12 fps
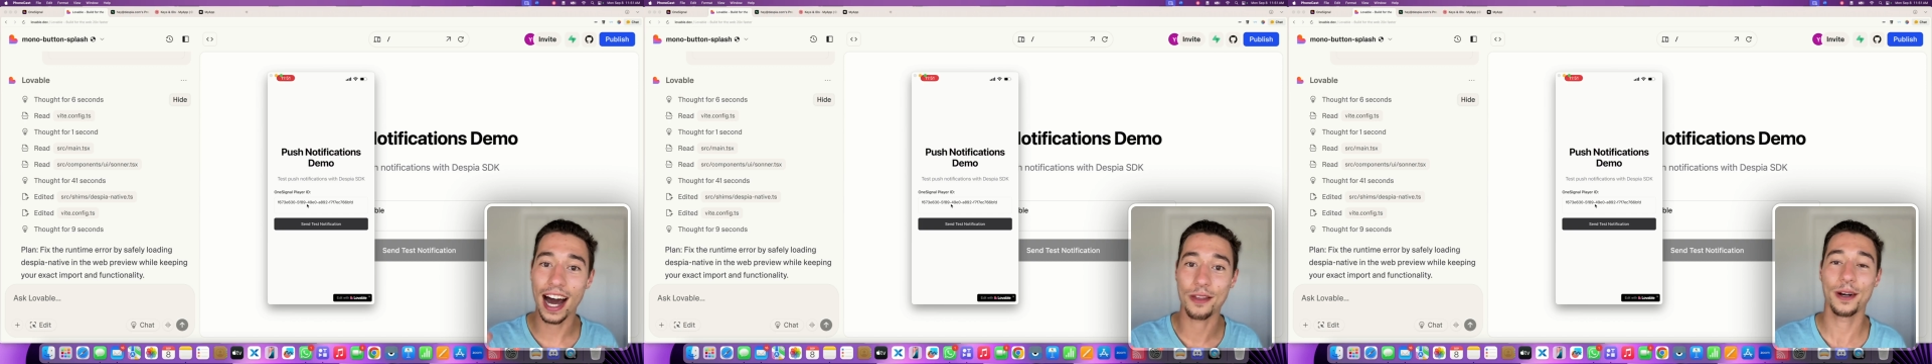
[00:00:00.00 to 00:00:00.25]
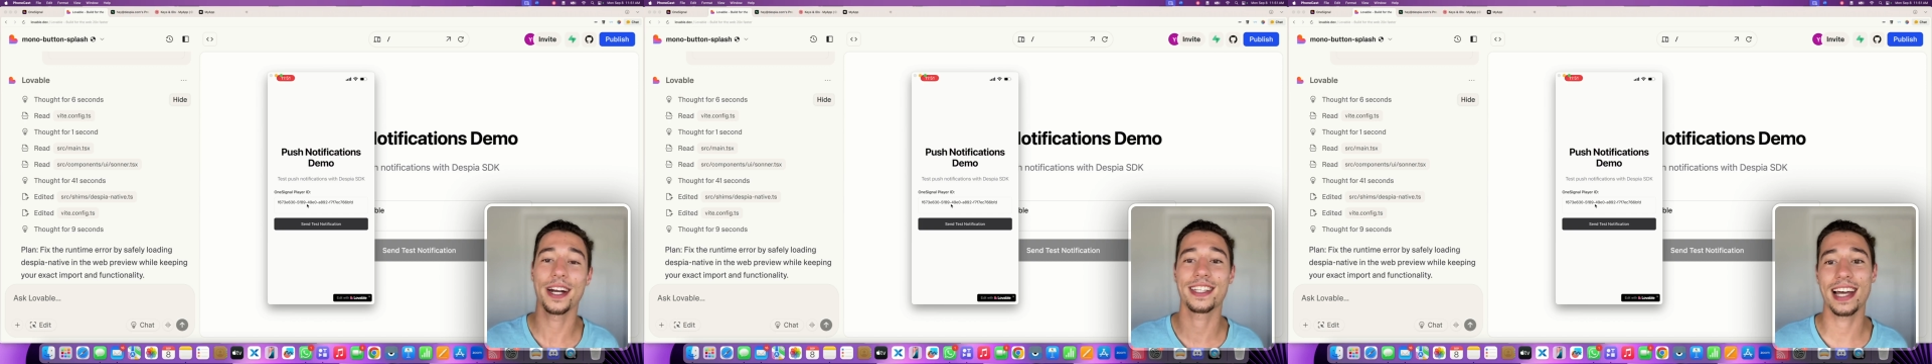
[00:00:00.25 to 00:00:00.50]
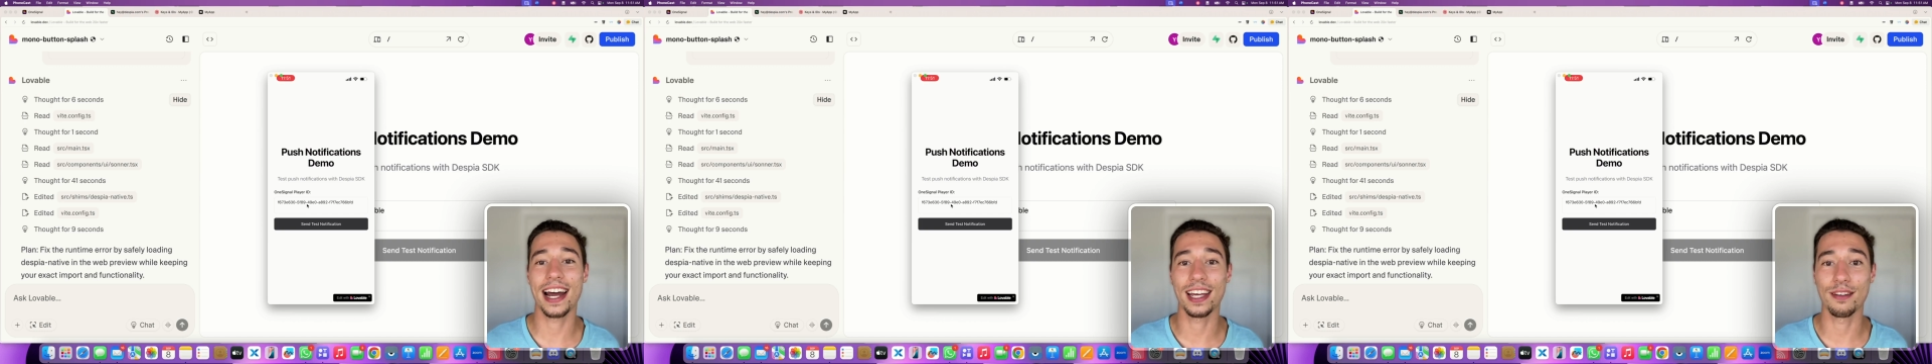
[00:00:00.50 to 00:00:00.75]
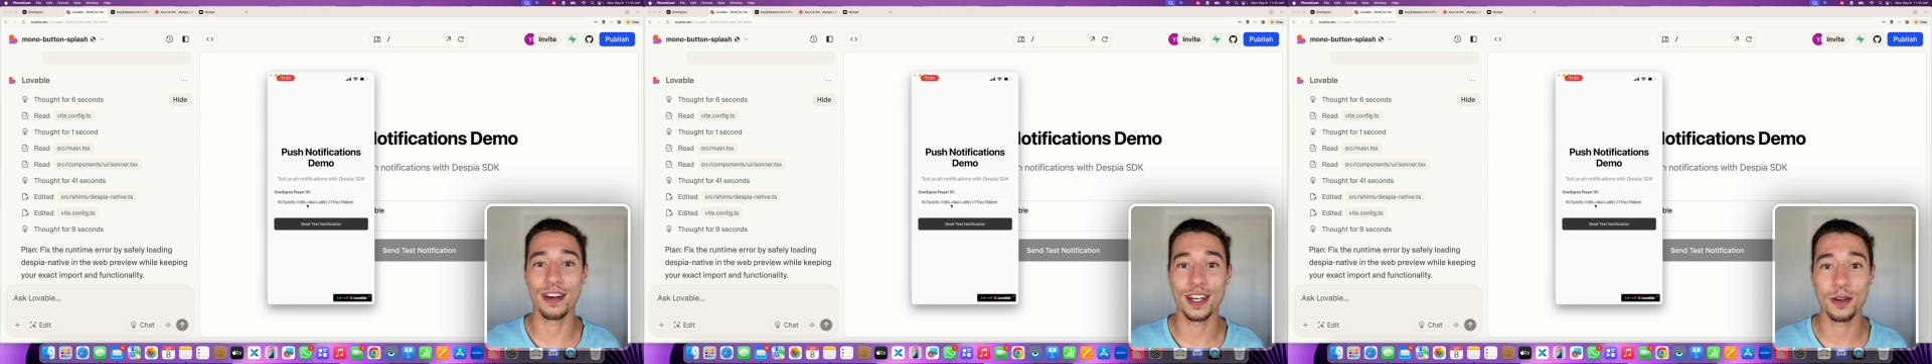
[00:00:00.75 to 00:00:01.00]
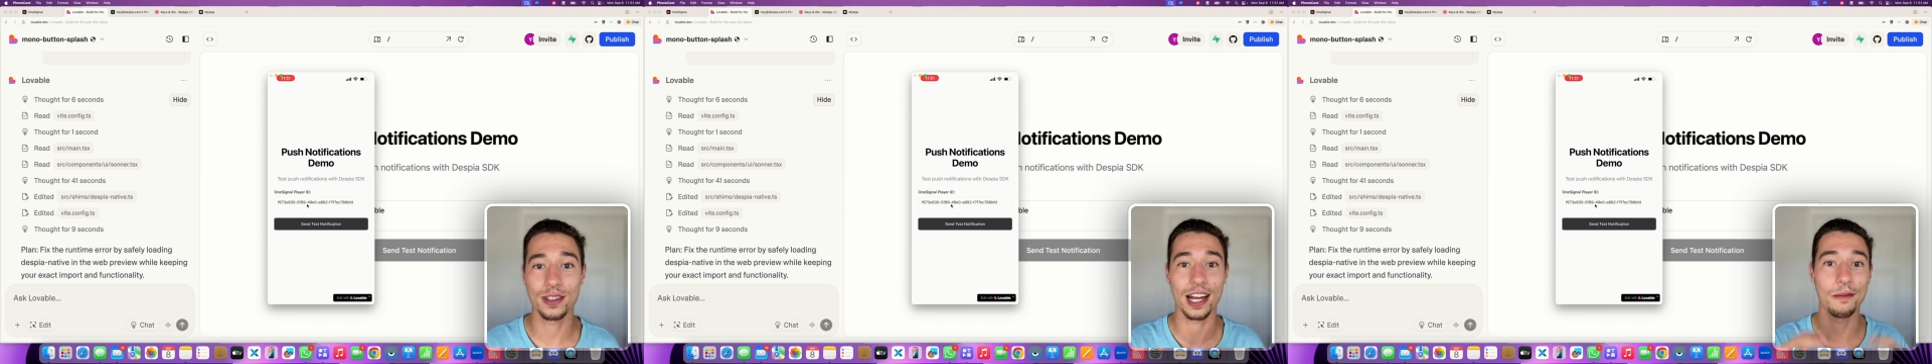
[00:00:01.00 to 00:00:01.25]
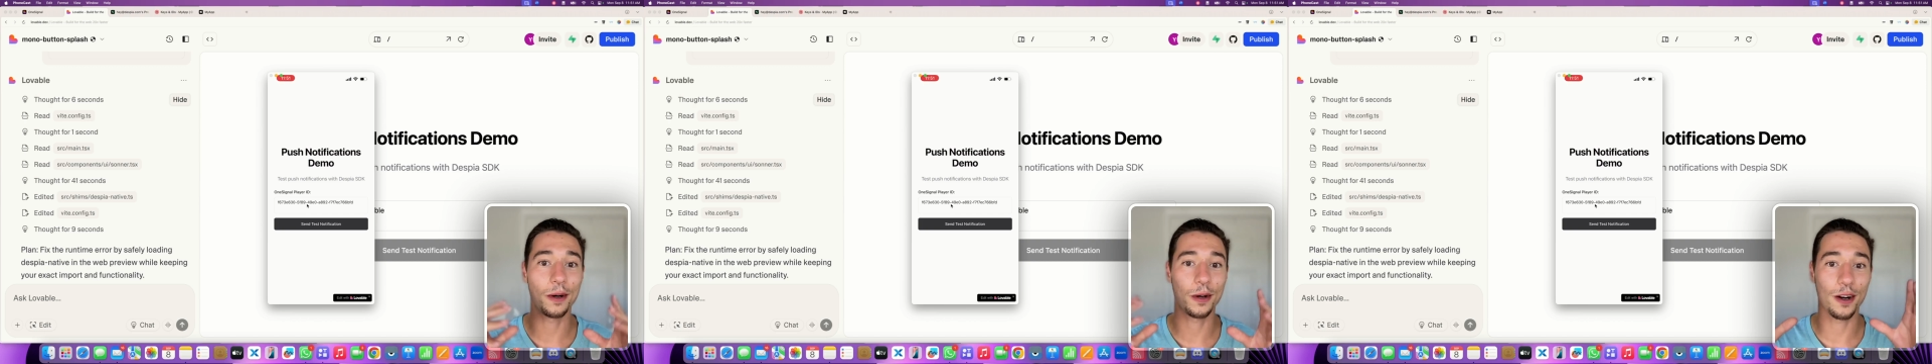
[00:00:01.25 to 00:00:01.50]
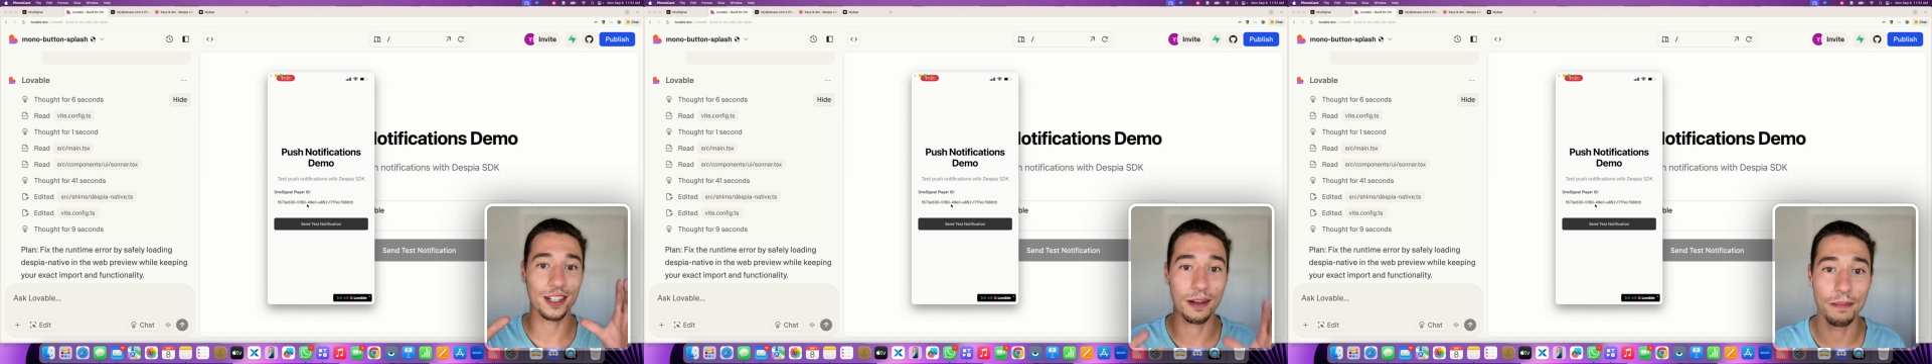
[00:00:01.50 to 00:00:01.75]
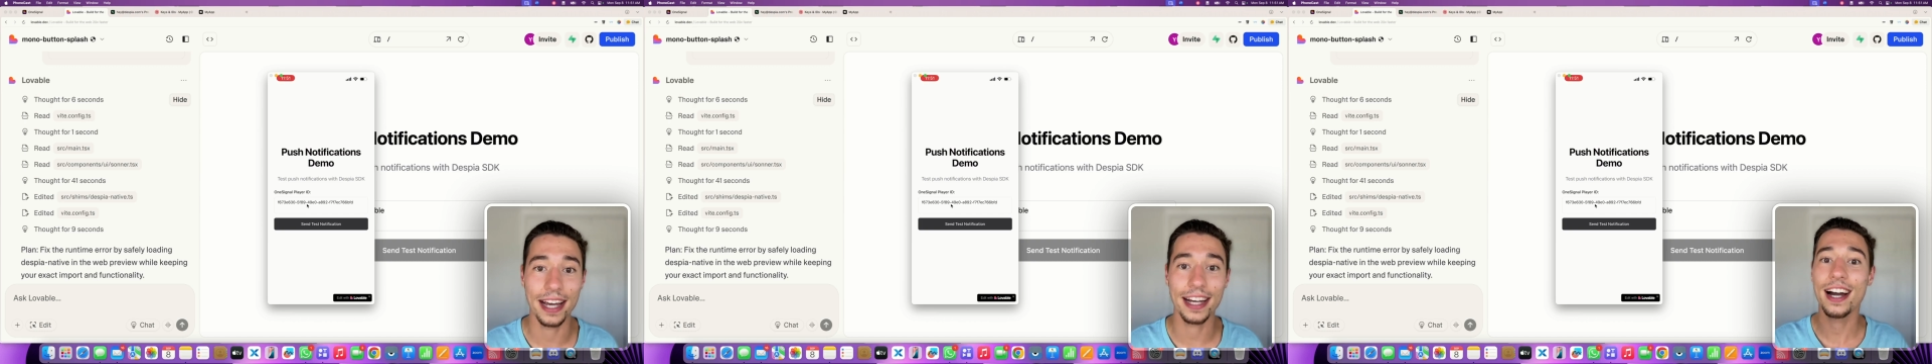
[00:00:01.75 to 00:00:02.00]
other exciting videos that we're going to
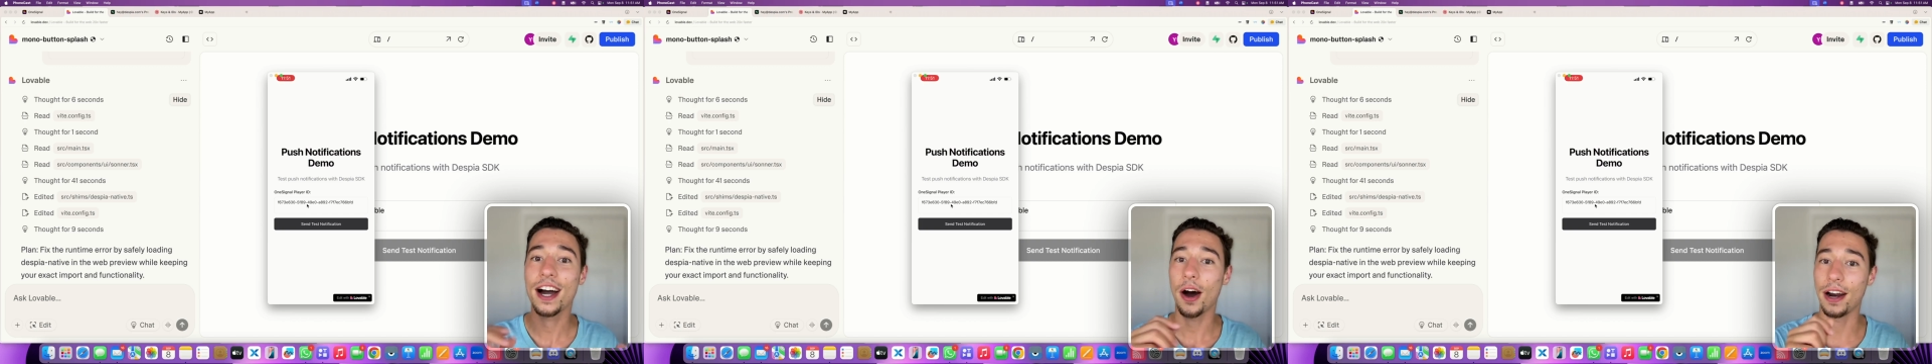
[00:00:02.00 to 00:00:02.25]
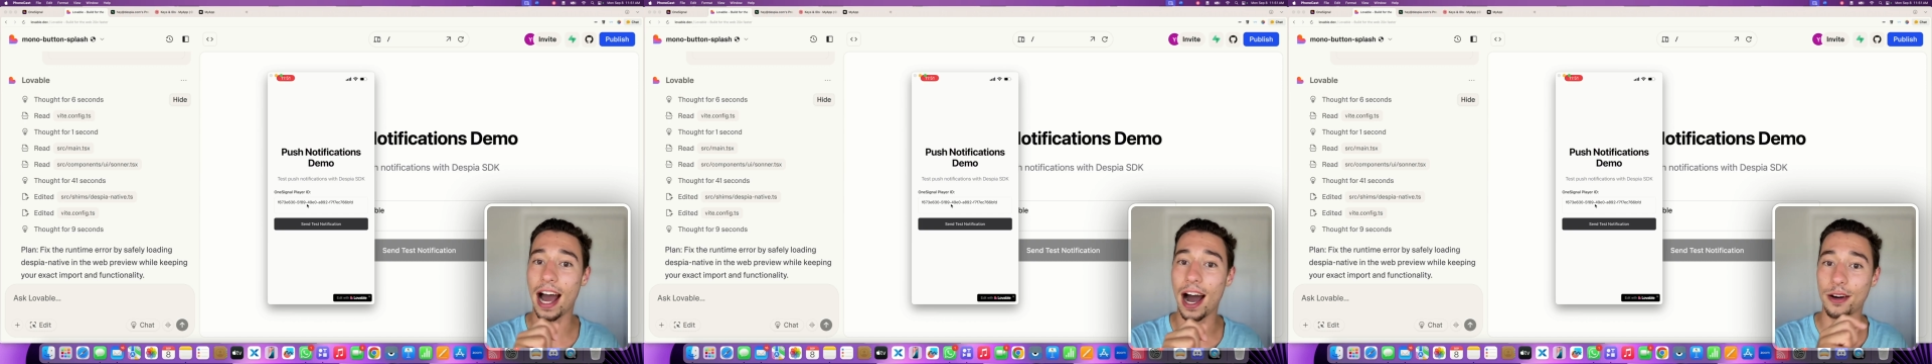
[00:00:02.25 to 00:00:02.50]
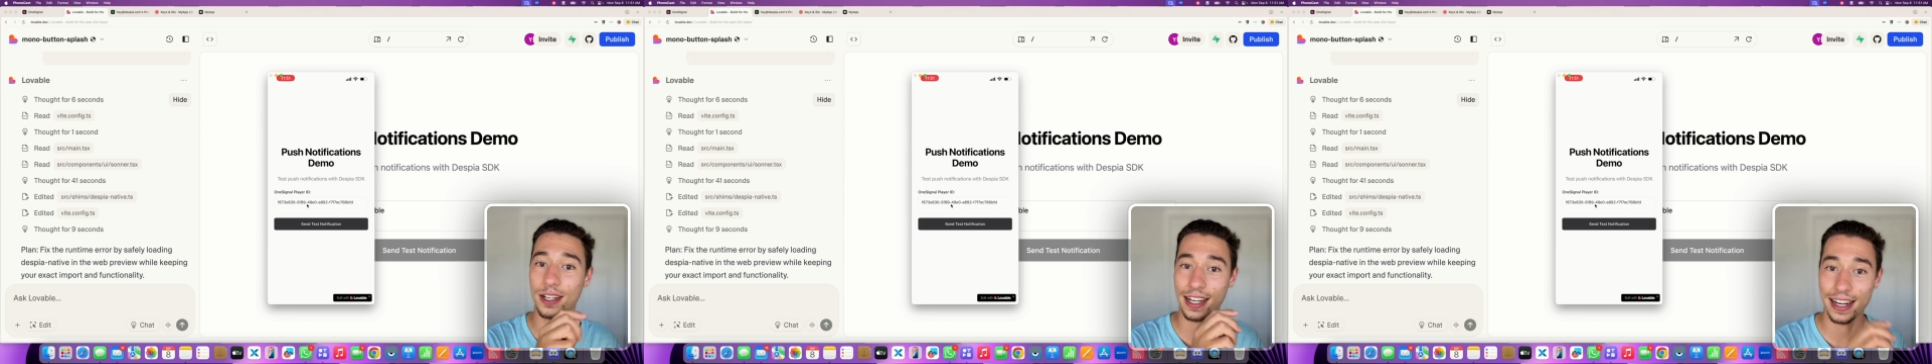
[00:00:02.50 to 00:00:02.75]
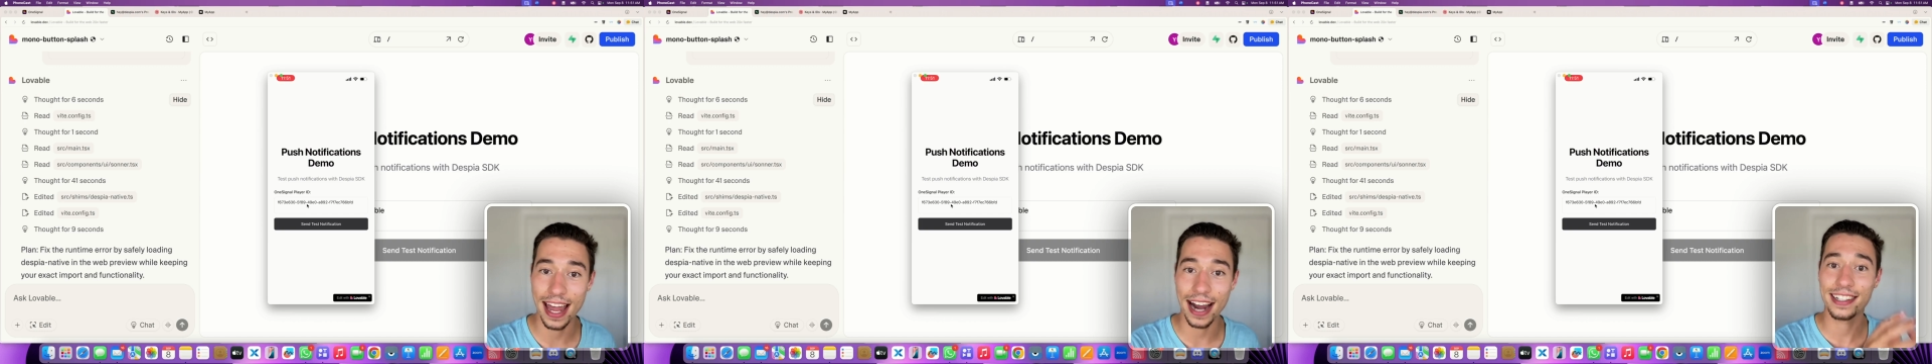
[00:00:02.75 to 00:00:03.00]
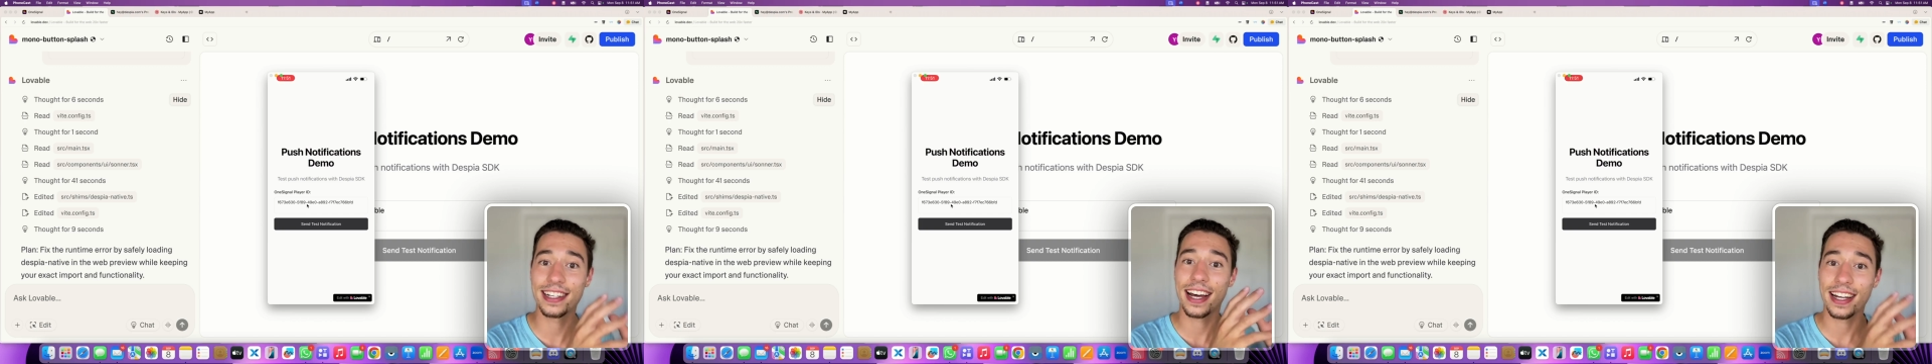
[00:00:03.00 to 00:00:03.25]
make on how to connect